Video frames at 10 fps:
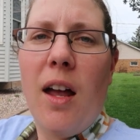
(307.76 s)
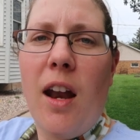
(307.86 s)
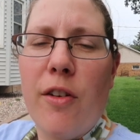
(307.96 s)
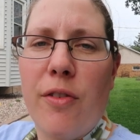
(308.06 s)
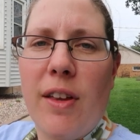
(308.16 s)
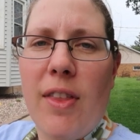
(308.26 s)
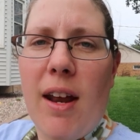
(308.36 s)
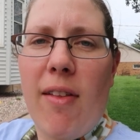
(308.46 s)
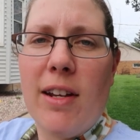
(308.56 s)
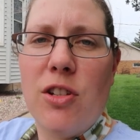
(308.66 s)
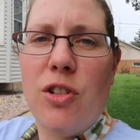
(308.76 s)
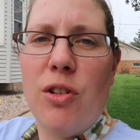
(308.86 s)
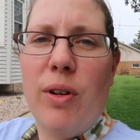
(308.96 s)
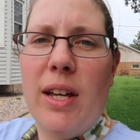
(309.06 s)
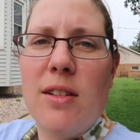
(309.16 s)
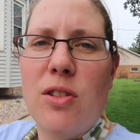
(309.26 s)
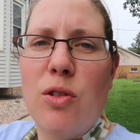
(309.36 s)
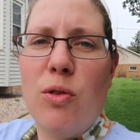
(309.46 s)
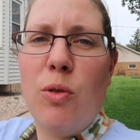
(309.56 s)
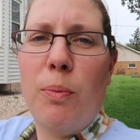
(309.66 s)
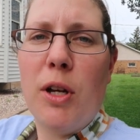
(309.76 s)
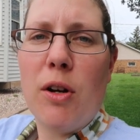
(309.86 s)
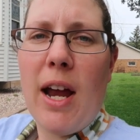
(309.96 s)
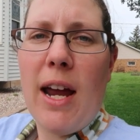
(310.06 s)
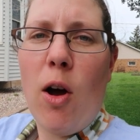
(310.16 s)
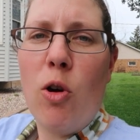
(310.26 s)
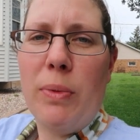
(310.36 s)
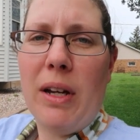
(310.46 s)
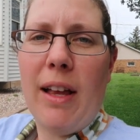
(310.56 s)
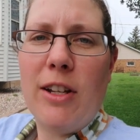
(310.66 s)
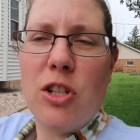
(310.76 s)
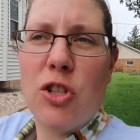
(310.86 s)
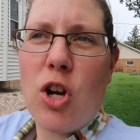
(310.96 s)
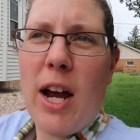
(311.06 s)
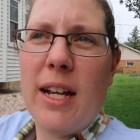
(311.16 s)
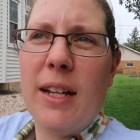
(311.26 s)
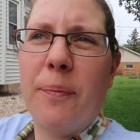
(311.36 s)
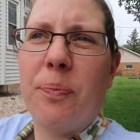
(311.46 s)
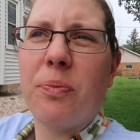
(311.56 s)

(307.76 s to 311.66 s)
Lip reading: Another thing that I like to do is to puree oatmeal. I just tried it.